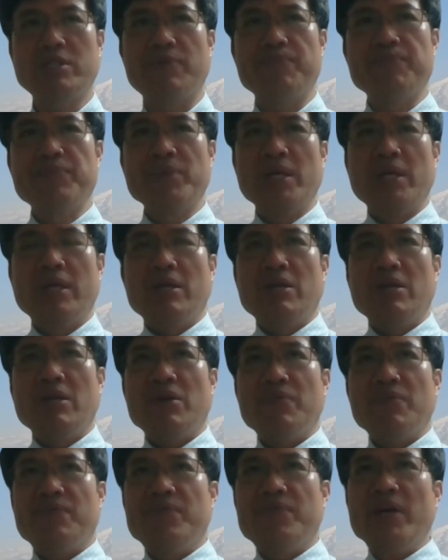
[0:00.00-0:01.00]
So it's a
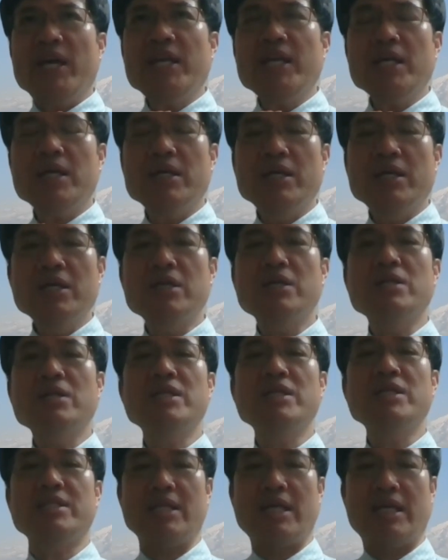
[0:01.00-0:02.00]
very
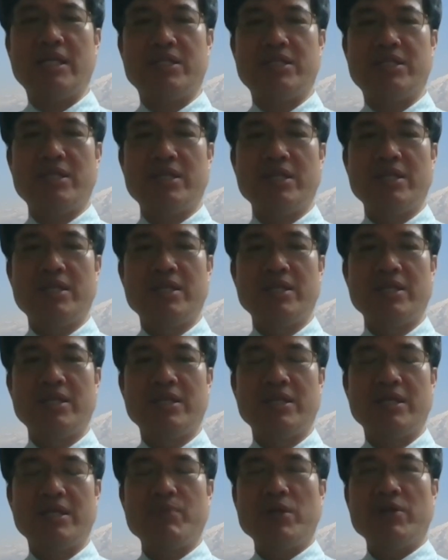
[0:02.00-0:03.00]
early stage.
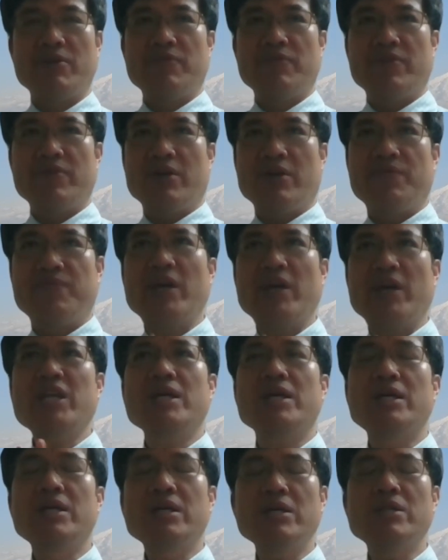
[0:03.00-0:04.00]
I mean, a
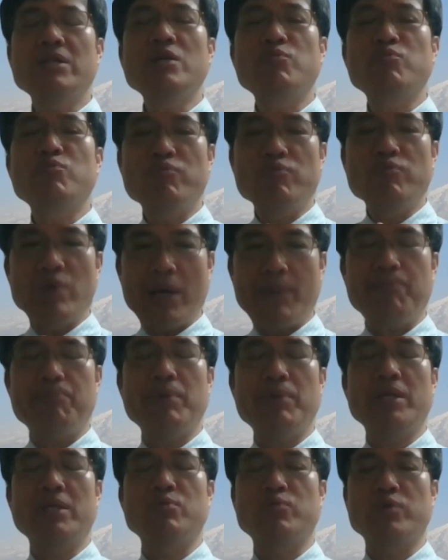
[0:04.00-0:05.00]
very early
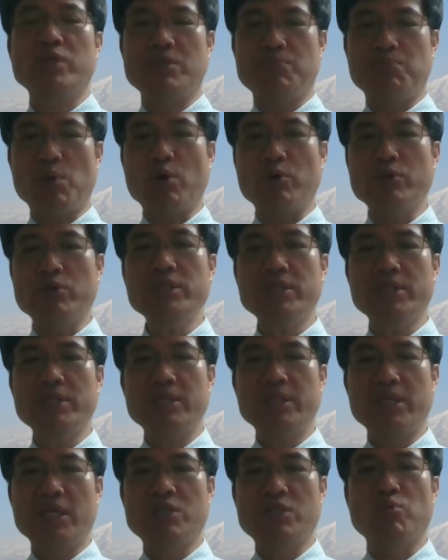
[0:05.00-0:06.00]
rapid
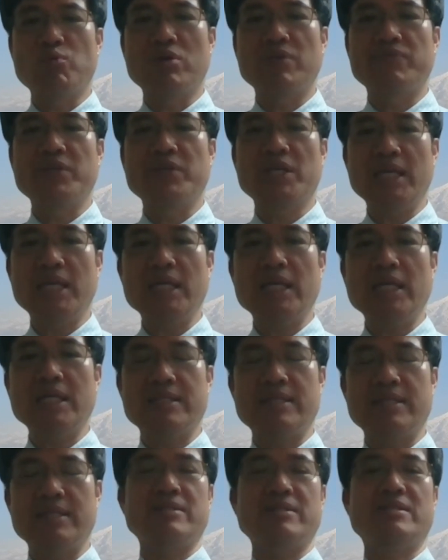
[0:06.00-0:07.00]
response is one of the
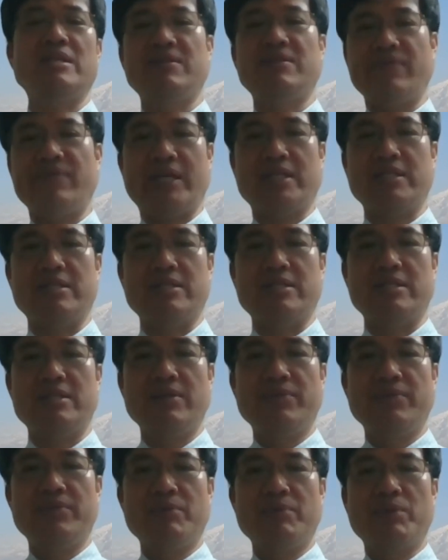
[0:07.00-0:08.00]
key success
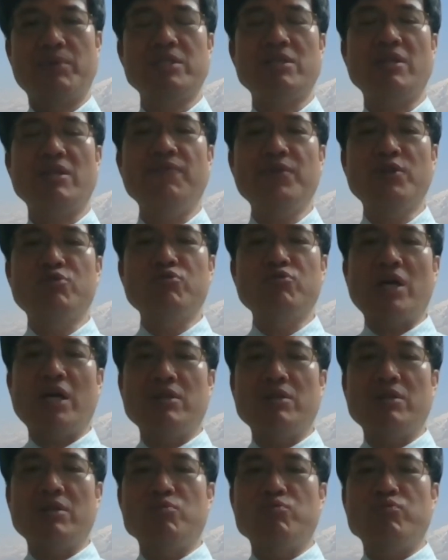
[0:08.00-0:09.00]
factors. Because if we do
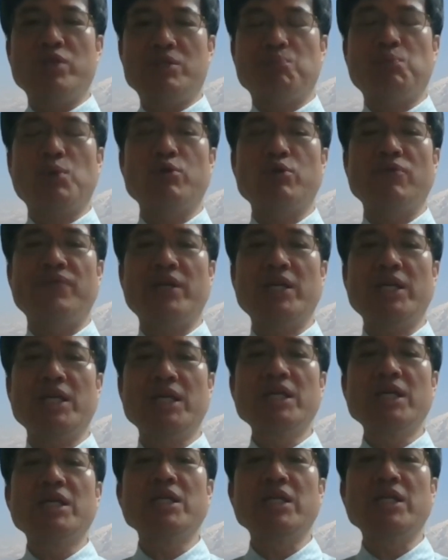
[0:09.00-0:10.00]
not respond
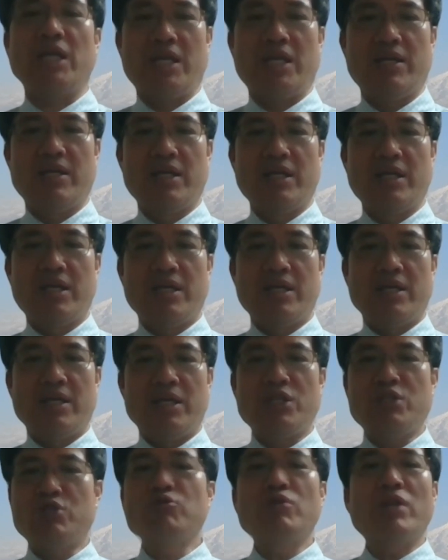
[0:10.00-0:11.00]
very early,
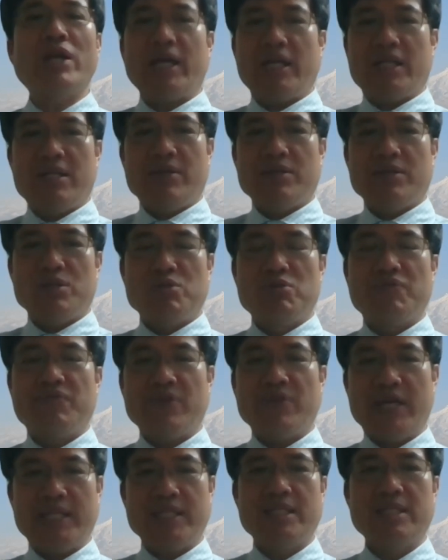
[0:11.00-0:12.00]
it's too late to
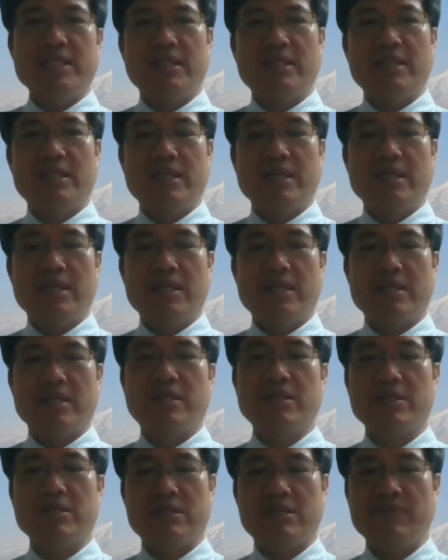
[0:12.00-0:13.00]
flatten
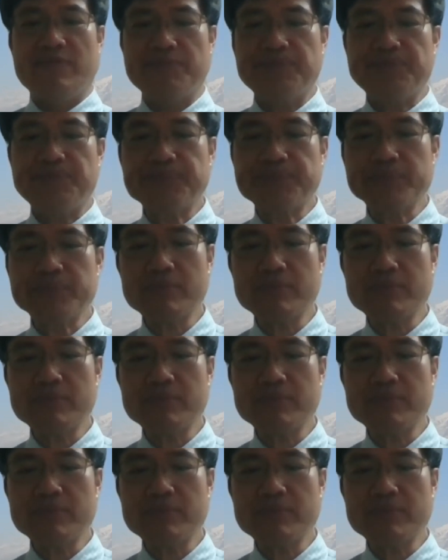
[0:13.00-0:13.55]
the curve.